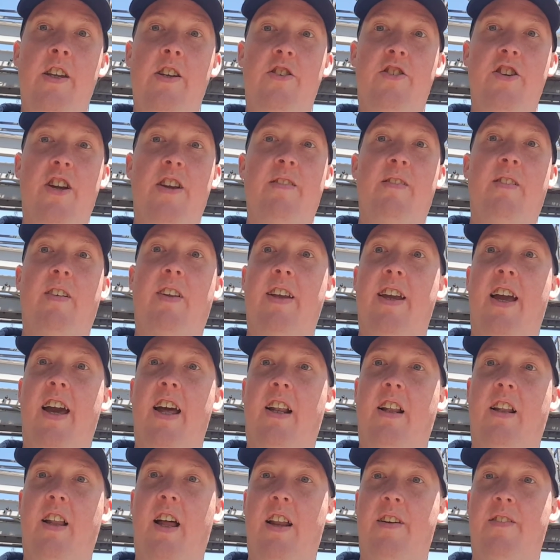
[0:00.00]
Jen really had
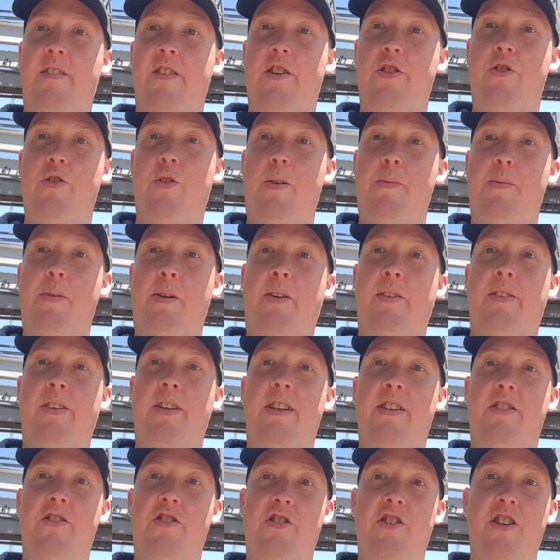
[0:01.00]
a lot of enjoyment on
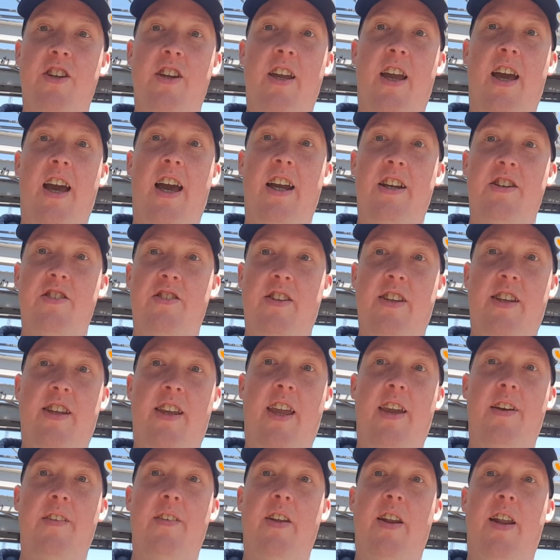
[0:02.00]
this. She actually
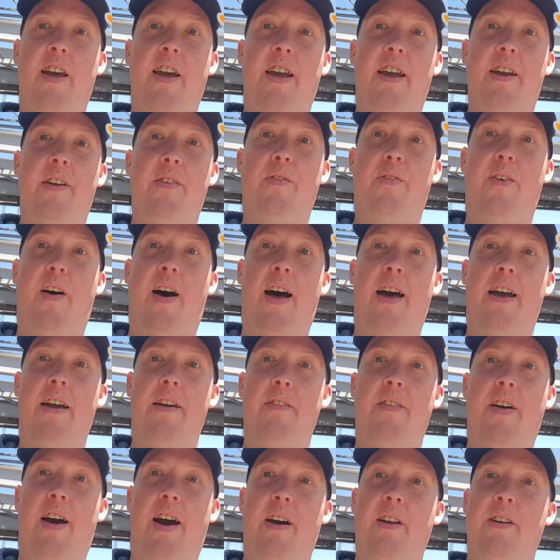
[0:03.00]
gave it a
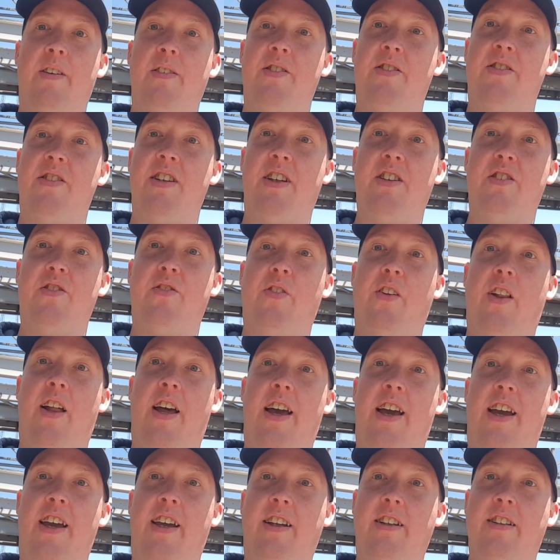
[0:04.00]
5 out of 6
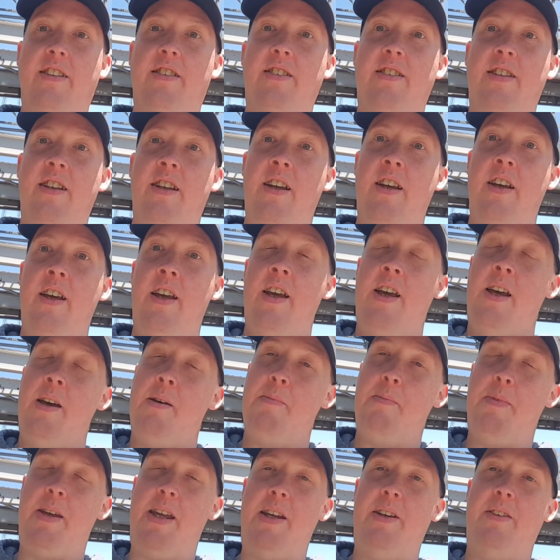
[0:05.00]
flags.
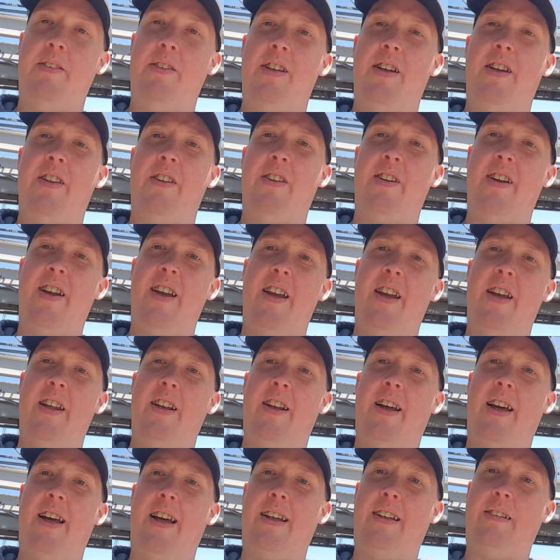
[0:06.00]
Me, on the other hand,
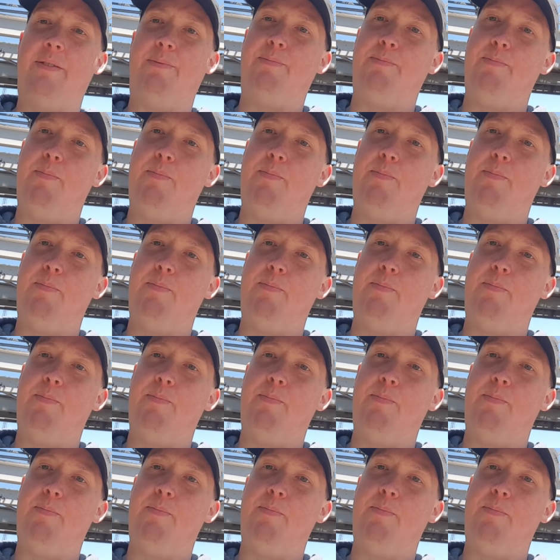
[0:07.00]
I